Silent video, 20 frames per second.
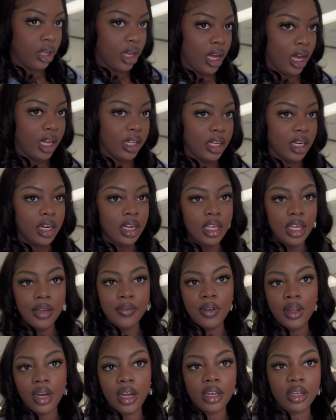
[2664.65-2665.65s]
I didn't give
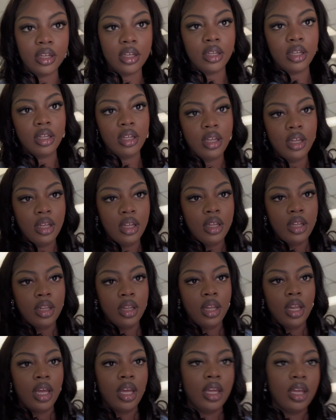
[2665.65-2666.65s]
you like a
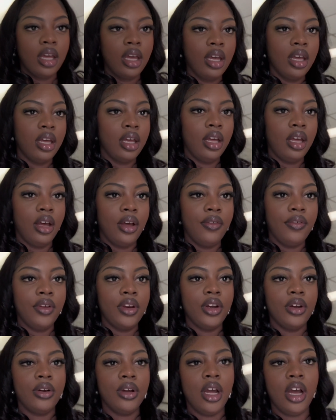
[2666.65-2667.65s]

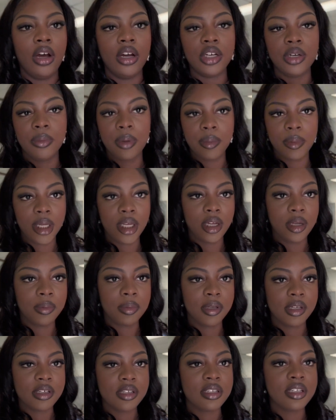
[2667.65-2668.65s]
video on how I do my makeup
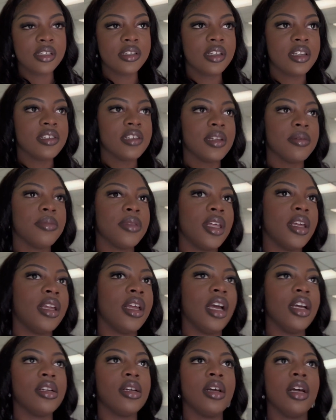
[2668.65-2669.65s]
because it's the same thing.
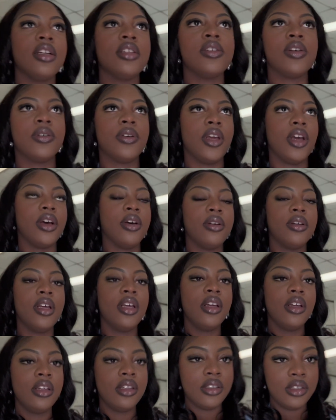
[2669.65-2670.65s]
I told y'all,
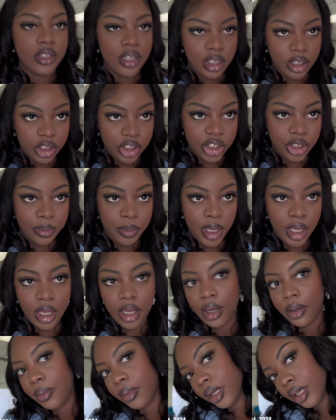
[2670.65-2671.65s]
signature
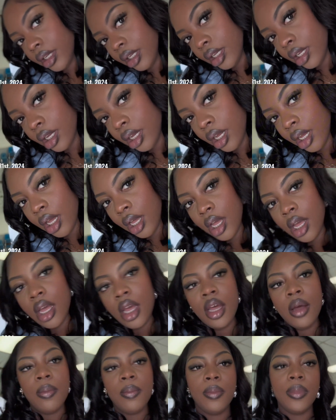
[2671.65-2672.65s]
makeup.
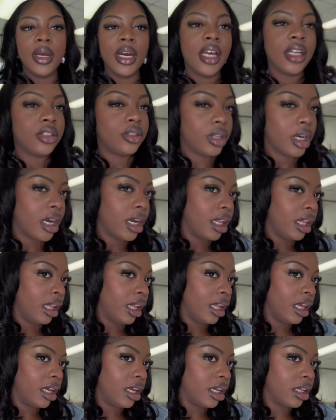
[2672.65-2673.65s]
But I try
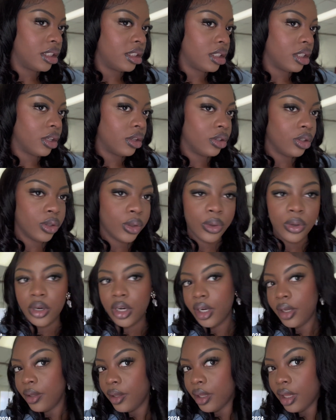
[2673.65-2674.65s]
less contour
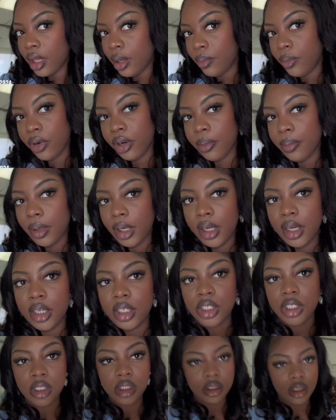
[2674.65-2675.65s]
and more
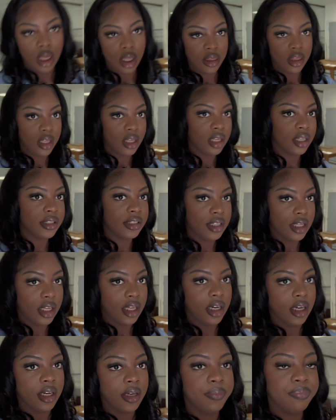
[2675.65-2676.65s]
blush. I think it's
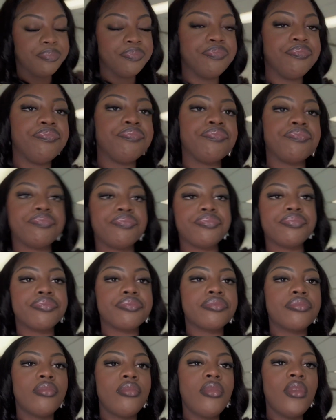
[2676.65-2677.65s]

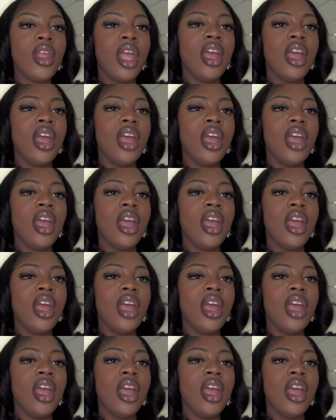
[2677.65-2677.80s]
Eden.